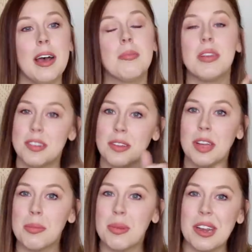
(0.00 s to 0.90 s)
Um, but you still
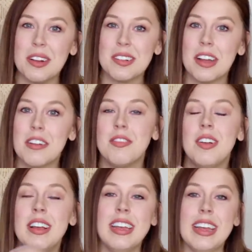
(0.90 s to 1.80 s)
gotta prick yourself
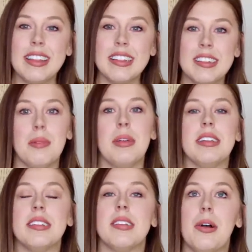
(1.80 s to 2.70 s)
in the
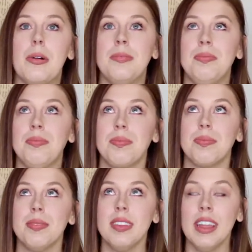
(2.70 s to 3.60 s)
tummy. So
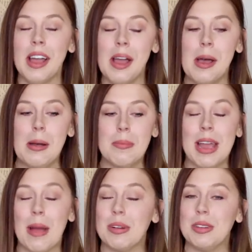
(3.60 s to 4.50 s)
um,
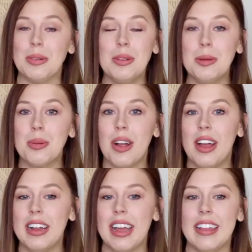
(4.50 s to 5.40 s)
yeah, we're doing
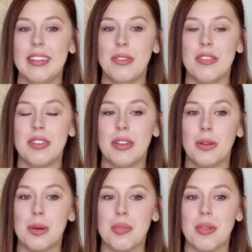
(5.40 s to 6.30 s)
Lupron and we've
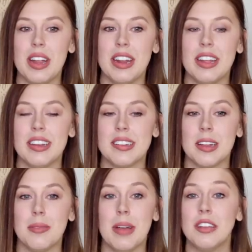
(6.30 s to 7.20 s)
incorporated
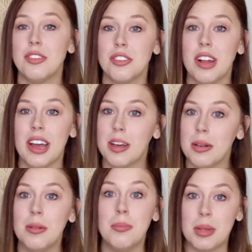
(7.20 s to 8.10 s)
some
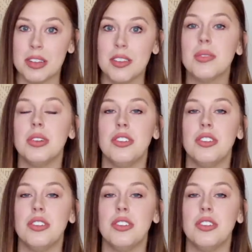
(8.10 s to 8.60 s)
estradiol pills,